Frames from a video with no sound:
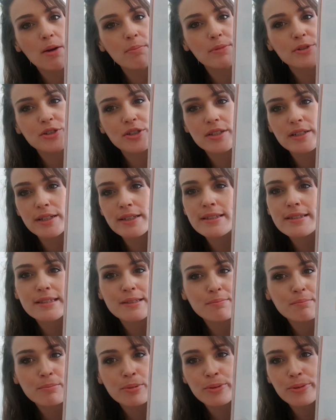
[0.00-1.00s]
Just a
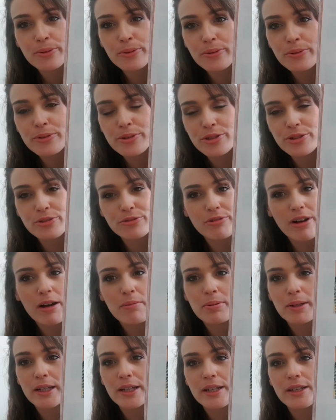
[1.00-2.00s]
simple
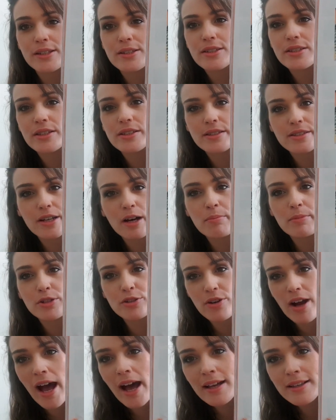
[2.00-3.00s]
strapless summer
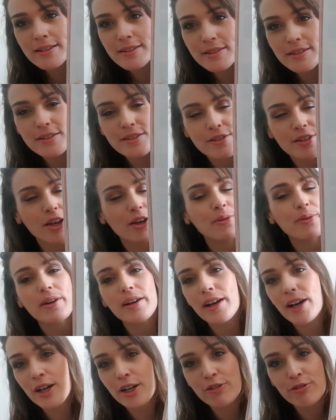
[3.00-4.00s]
dress, so
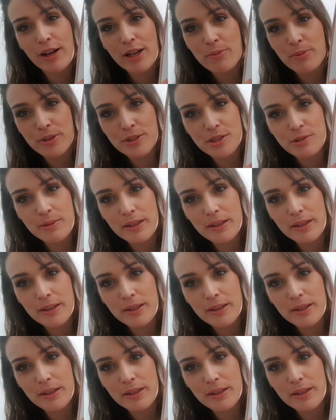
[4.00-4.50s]
a great one to